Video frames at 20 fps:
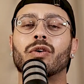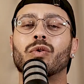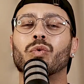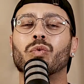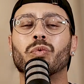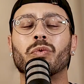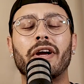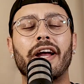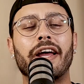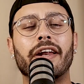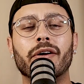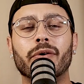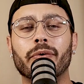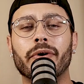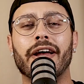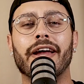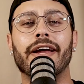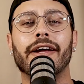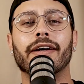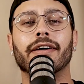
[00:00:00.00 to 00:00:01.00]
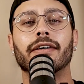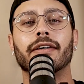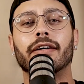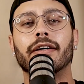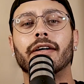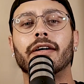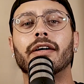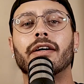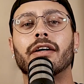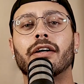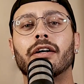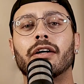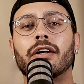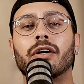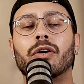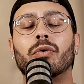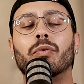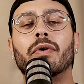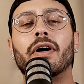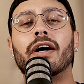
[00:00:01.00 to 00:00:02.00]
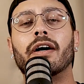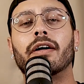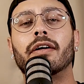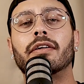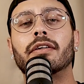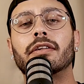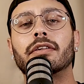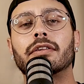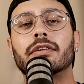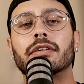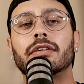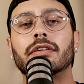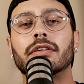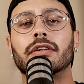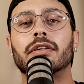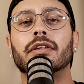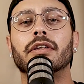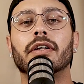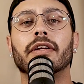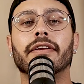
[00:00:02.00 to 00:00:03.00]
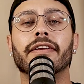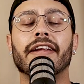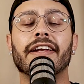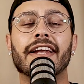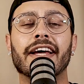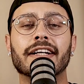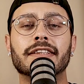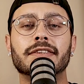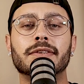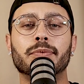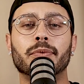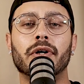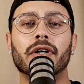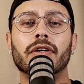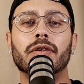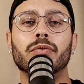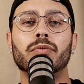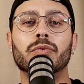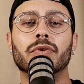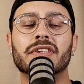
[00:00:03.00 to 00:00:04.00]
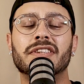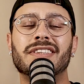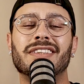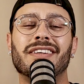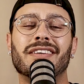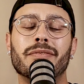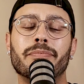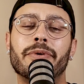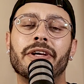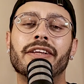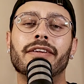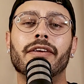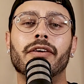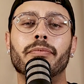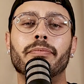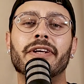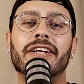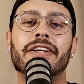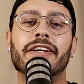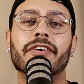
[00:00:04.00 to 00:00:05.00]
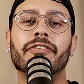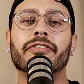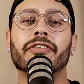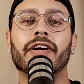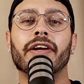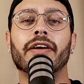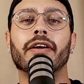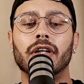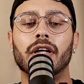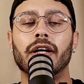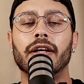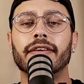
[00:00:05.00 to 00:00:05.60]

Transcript: ran away. Well, the next one was going to be a little bit different.